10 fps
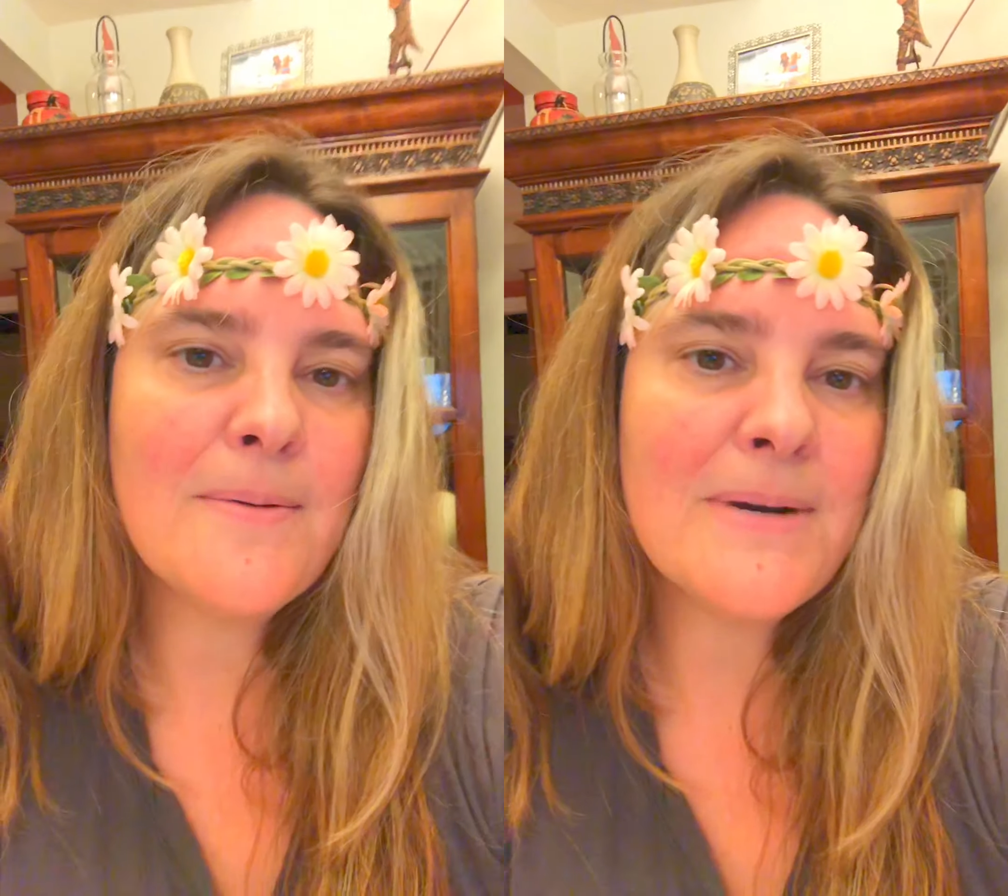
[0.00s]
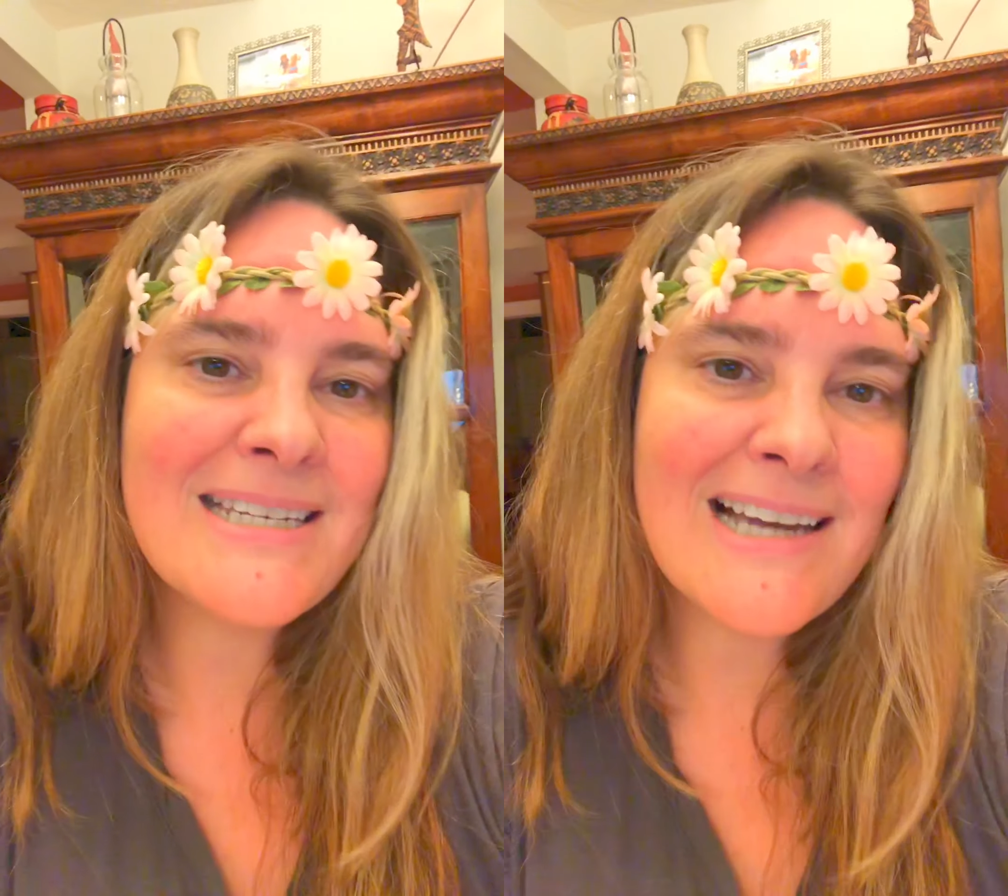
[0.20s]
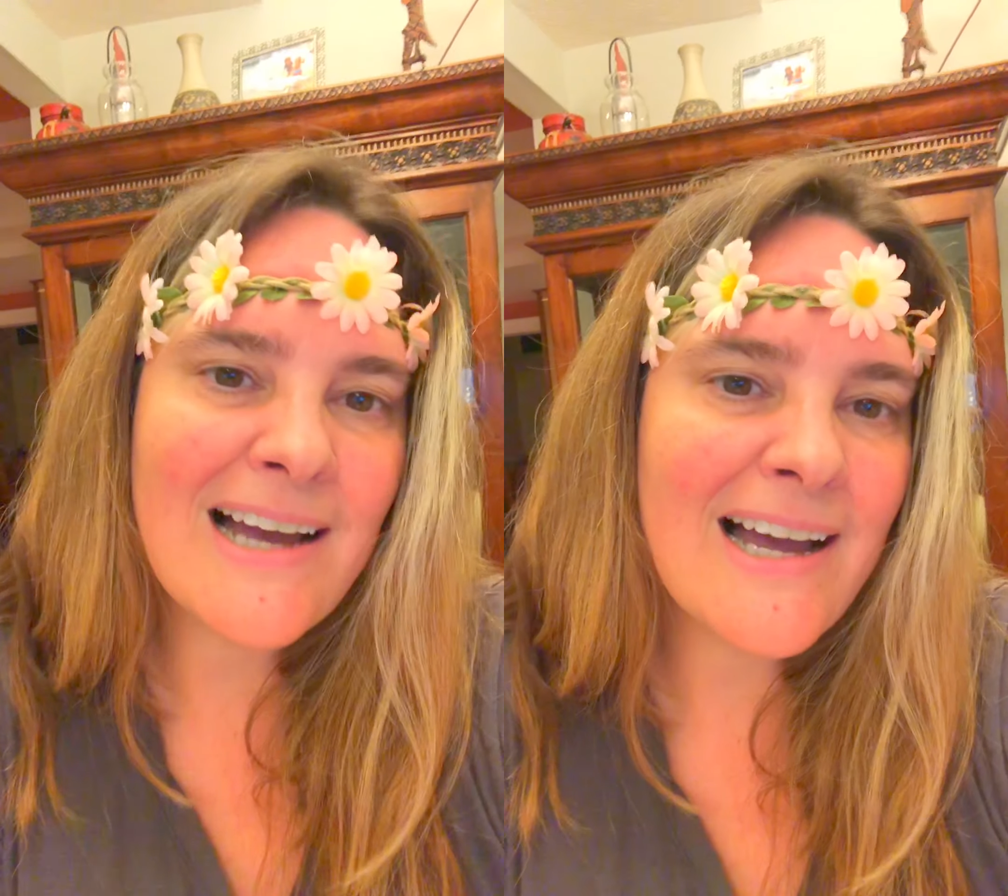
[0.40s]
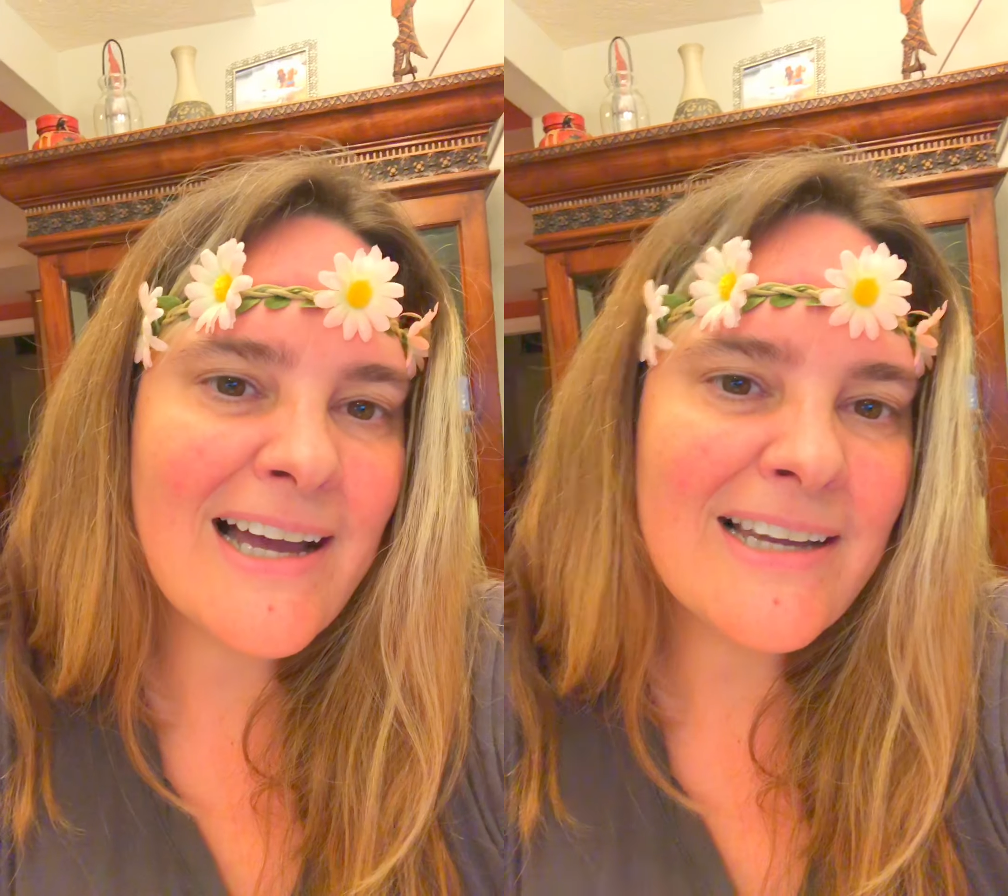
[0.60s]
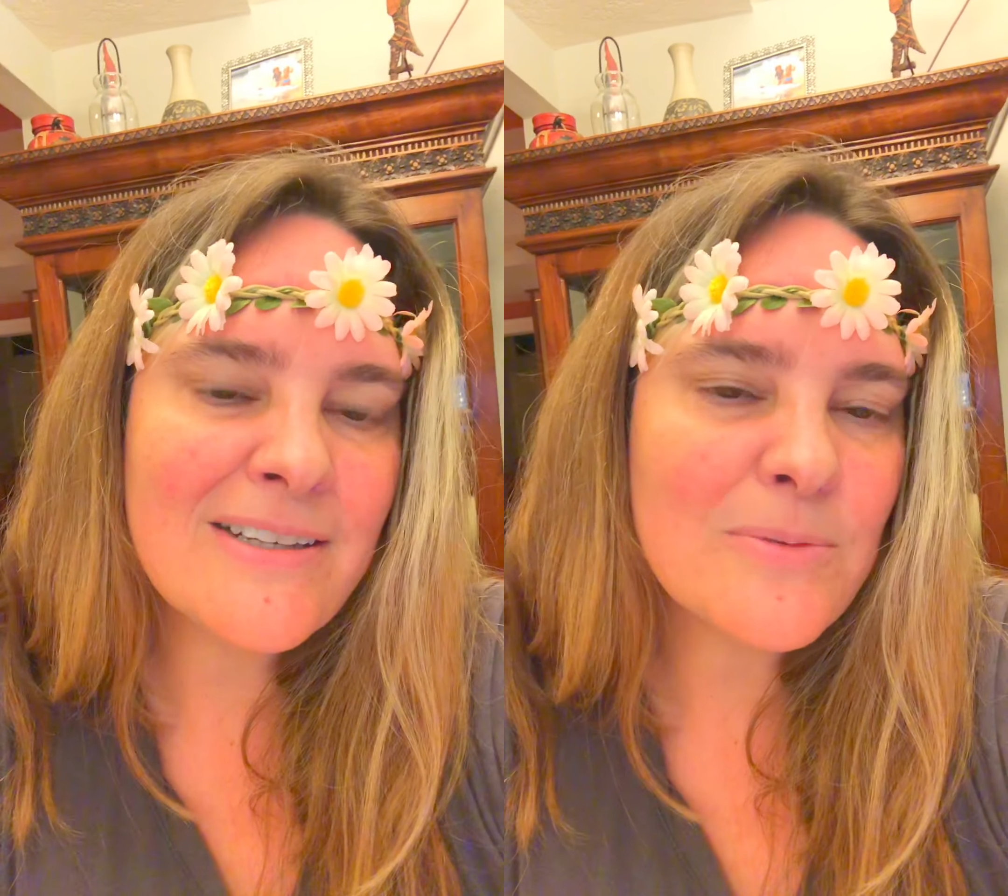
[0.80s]
My
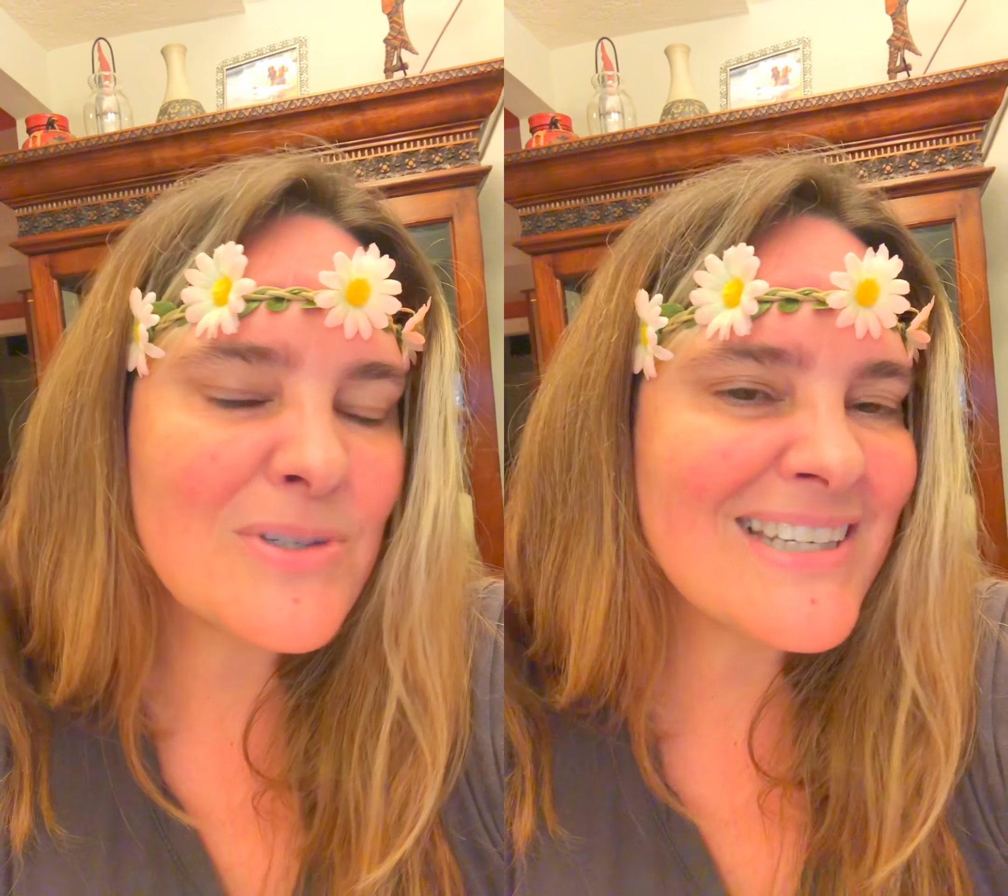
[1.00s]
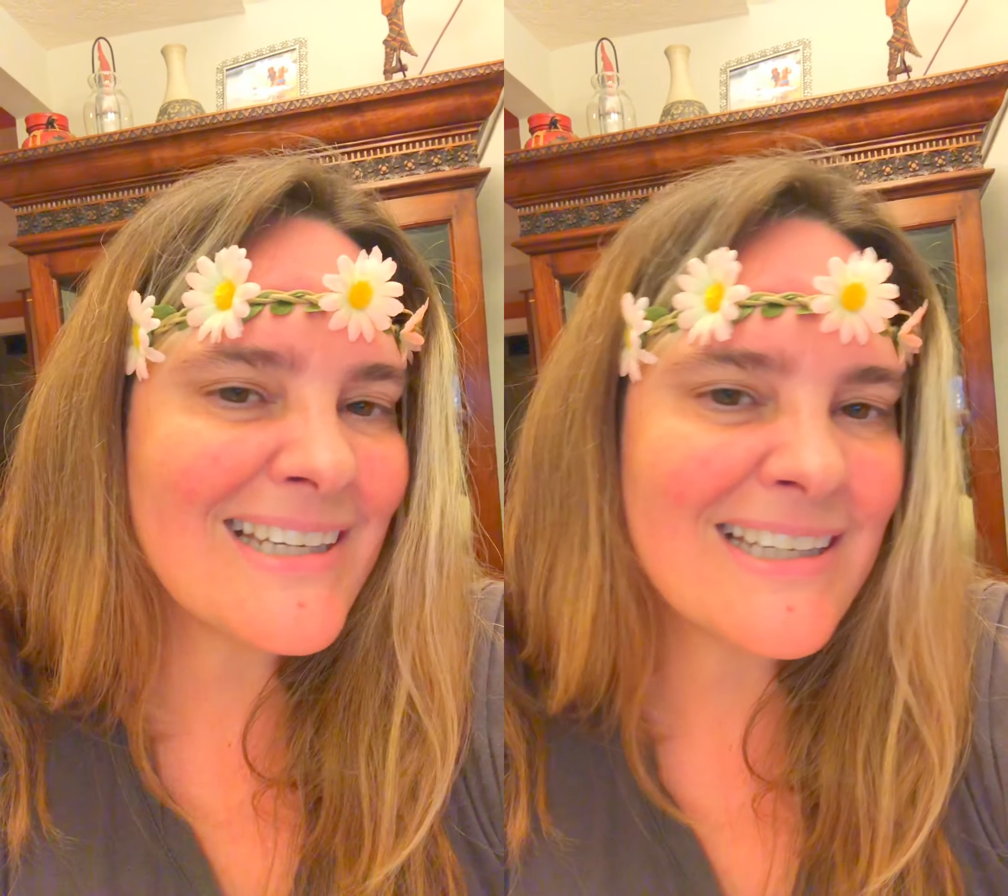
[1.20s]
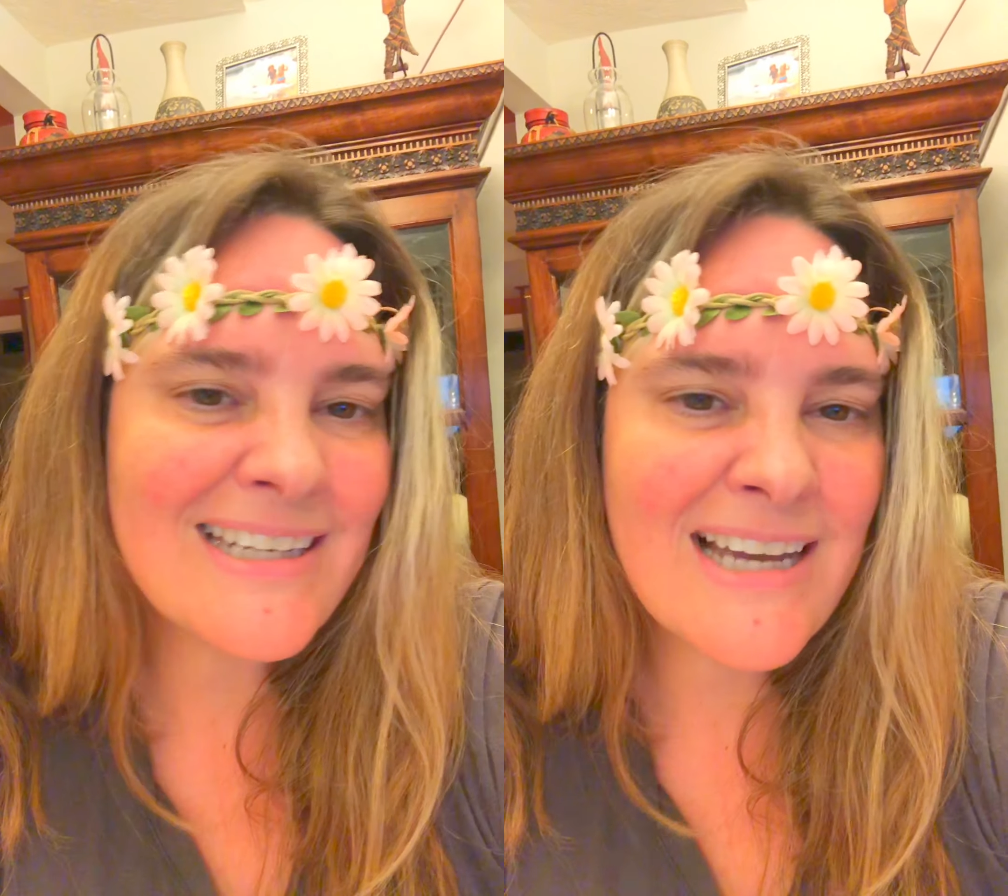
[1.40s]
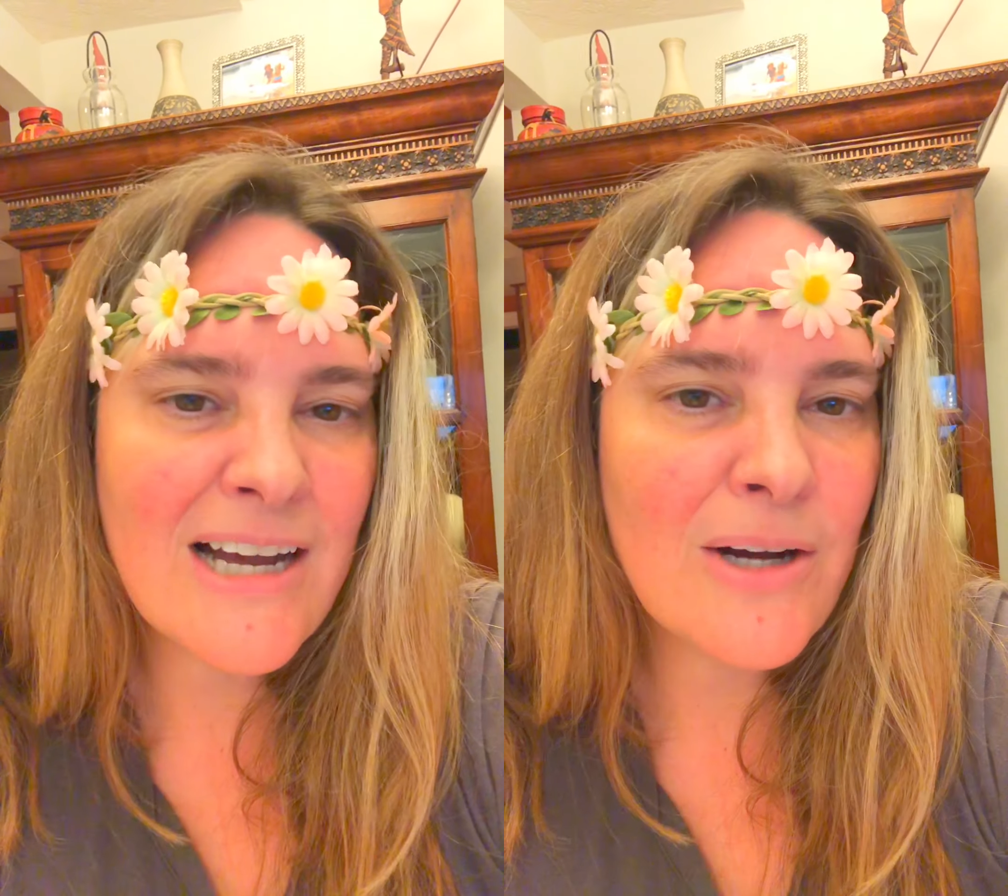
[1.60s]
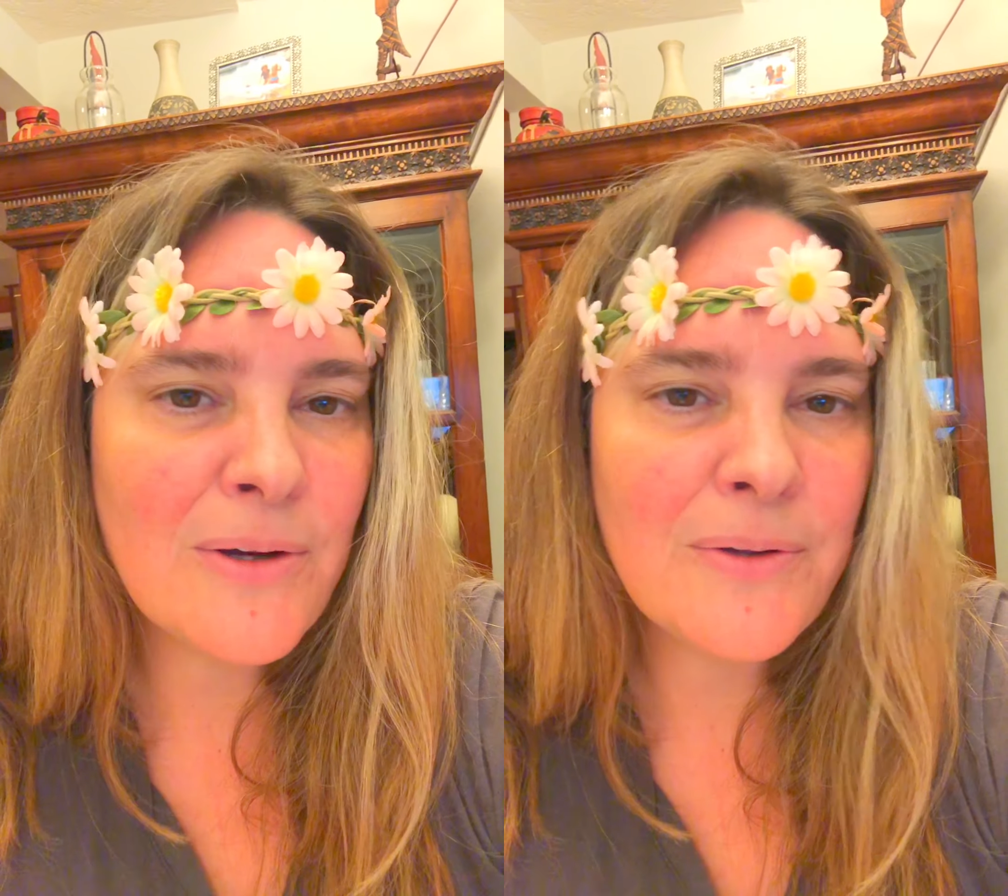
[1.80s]
dad was in and
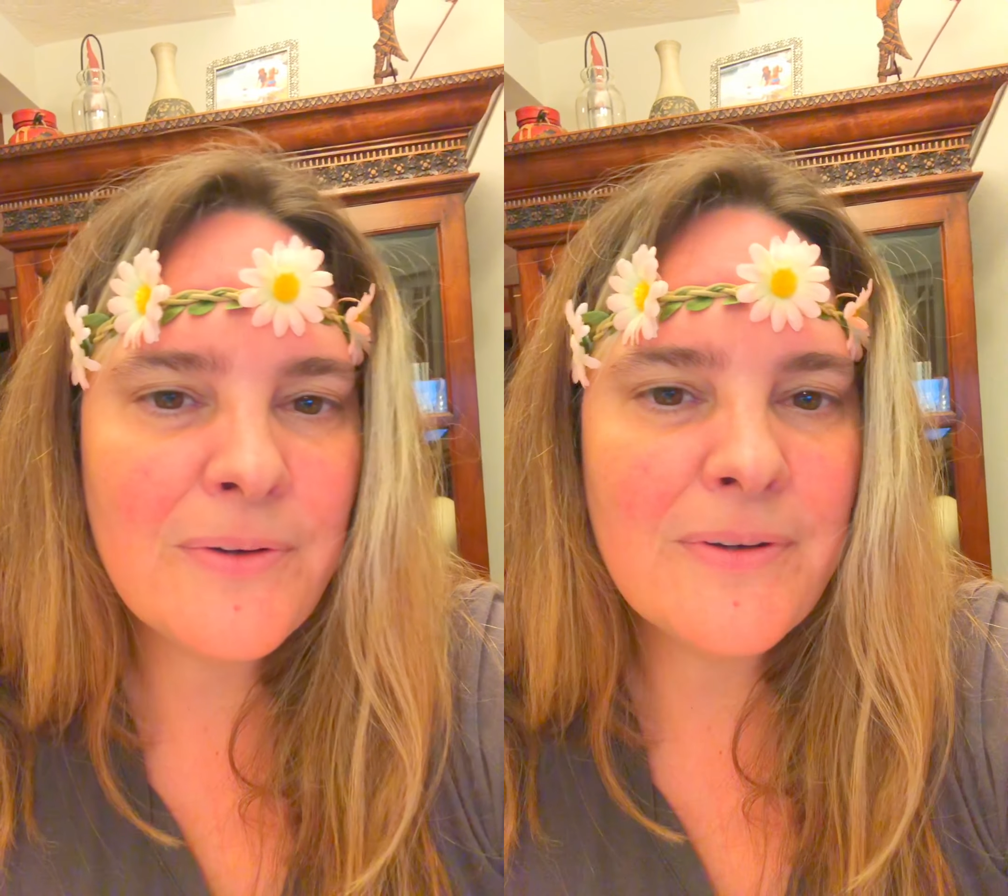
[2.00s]
out,